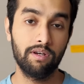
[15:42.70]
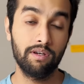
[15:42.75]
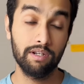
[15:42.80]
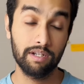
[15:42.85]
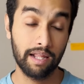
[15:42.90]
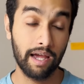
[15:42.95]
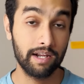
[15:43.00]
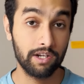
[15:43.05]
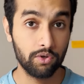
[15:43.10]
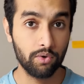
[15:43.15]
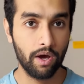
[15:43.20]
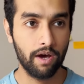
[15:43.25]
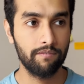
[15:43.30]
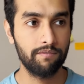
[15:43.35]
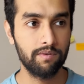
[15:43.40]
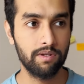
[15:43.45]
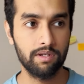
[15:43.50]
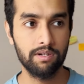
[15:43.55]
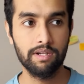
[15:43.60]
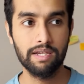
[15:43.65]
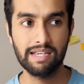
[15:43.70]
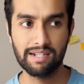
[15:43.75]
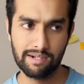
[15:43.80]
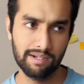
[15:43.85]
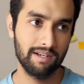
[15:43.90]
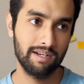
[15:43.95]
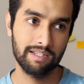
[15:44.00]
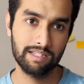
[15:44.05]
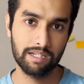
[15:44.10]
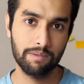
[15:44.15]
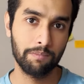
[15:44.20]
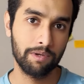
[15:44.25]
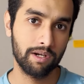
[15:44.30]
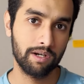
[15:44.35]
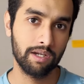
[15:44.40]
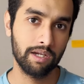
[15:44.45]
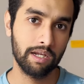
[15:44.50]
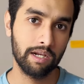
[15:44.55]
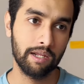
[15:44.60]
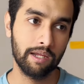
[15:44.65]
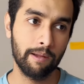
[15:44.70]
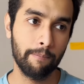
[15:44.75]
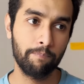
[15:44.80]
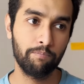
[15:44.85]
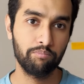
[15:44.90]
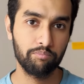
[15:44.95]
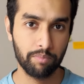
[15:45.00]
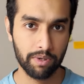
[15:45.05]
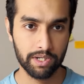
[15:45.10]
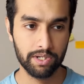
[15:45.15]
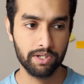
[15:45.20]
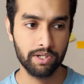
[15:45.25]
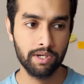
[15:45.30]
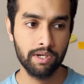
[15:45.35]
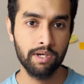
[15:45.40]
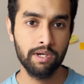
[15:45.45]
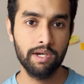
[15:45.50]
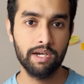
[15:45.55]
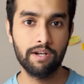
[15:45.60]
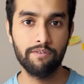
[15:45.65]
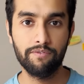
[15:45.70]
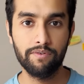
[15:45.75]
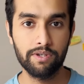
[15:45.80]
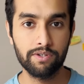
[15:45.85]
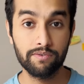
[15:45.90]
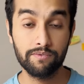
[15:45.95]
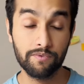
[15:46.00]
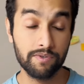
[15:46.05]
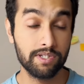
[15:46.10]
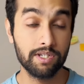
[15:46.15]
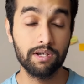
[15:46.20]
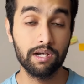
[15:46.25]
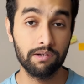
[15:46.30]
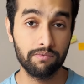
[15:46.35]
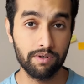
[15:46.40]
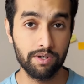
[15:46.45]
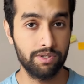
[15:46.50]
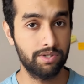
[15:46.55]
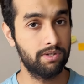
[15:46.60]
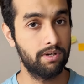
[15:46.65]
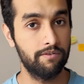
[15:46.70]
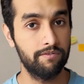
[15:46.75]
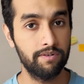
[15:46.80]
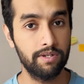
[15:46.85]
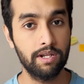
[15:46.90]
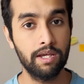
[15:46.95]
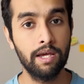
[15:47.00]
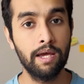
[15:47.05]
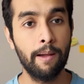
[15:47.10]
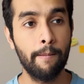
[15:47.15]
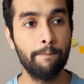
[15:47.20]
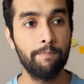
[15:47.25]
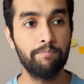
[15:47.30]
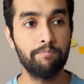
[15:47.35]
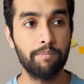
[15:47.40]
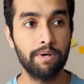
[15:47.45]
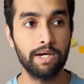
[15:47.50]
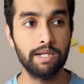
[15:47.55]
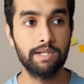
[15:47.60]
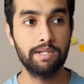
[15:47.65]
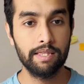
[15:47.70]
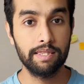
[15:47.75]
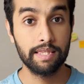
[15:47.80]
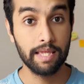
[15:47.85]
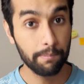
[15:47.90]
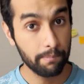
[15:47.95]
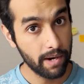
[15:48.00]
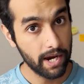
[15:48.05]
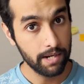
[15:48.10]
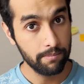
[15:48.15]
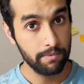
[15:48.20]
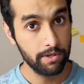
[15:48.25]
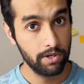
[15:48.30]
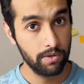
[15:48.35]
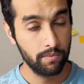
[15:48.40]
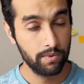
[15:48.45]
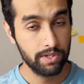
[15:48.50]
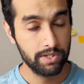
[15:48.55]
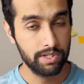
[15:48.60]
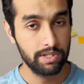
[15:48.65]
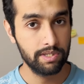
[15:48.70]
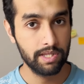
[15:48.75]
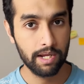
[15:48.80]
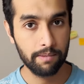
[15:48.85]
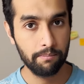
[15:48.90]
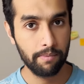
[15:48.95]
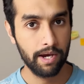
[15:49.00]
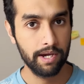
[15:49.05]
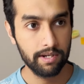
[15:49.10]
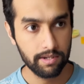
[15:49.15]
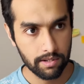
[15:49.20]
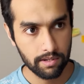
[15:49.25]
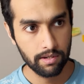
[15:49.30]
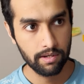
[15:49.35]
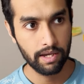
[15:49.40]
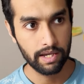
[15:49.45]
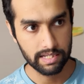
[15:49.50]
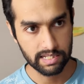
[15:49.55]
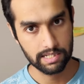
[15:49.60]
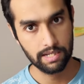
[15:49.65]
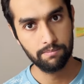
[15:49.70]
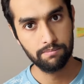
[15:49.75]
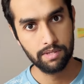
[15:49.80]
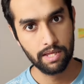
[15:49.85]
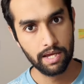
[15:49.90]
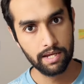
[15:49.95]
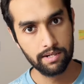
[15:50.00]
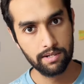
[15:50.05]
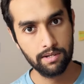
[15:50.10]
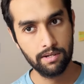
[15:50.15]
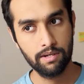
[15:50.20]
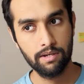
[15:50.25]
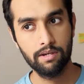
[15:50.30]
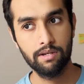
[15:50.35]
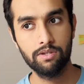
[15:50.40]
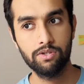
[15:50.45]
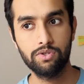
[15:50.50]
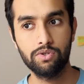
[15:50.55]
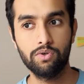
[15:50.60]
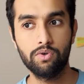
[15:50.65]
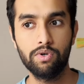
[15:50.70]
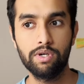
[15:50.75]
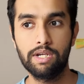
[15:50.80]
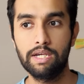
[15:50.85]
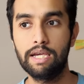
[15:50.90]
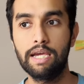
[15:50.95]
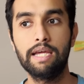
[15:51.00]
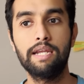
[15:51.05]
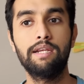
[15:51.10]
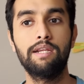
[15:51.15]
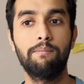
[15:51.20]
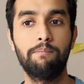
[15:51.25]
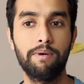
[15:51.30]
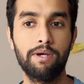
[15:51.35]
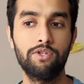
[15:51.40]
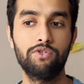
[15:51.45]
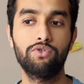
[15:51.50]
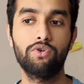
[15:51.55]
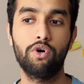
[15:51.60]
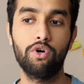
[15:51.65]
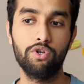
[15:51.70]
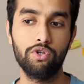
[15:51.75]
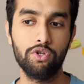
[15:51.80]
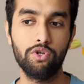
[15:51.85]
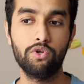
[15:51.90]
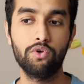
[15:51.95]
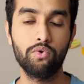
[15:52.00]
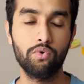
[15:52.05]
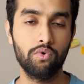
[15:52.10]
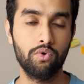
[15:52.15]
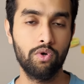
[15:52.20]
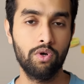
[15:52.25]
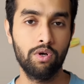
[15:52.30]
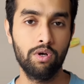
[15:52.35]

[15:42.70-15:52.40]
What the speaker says: that you have done in a similar degree, but in a physical version of it. But there might be universities that might accept that. So it again depends on you